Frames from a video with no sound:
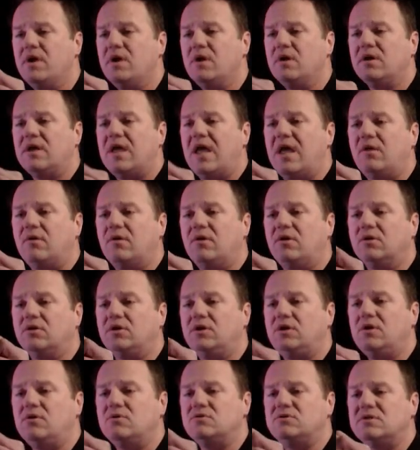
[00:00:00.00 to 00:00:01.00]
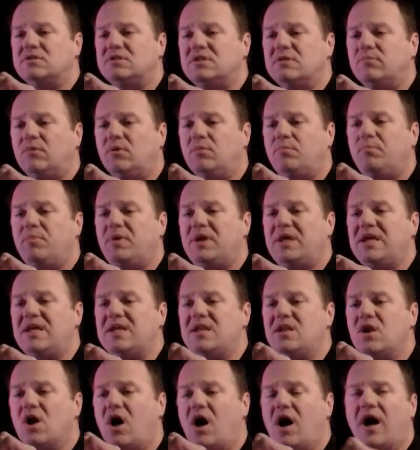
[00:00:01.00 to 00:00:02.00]
Okay, and I'll use the symbol P
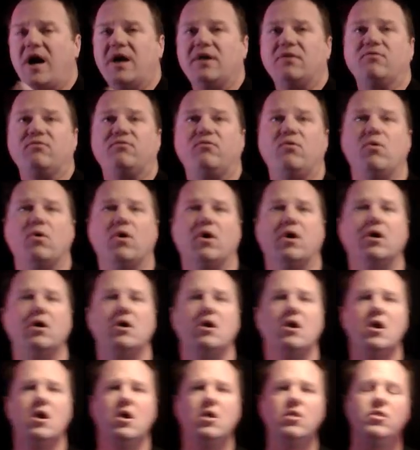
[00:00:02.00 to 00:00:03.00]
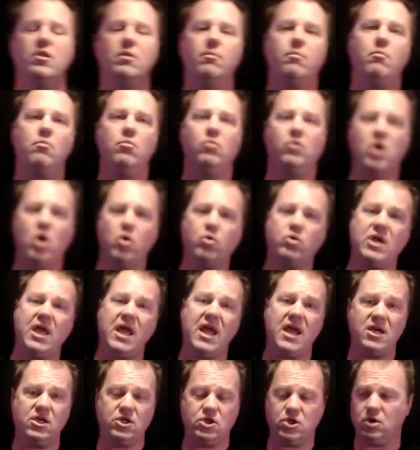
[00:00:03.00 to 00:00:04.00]
naught for the
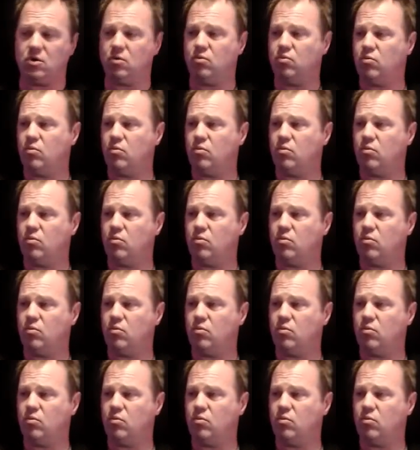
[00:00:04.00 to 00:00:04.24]
location,